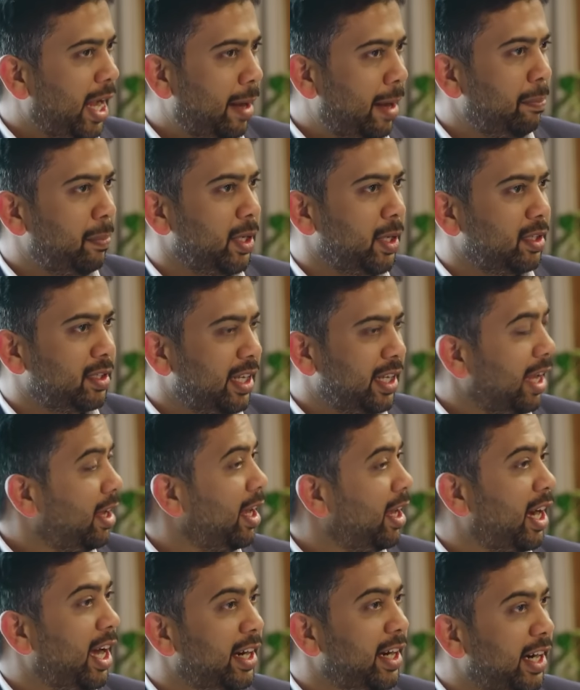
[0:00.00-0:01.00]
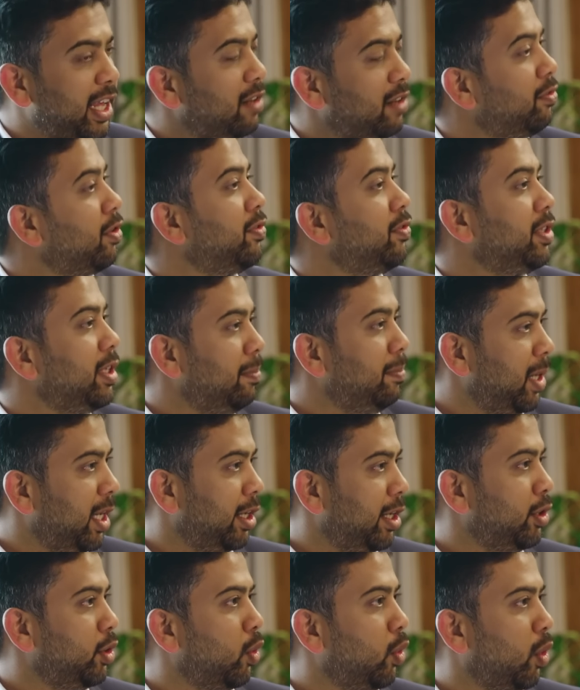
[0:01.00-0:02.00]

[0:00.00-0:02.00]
happened, a $150 billion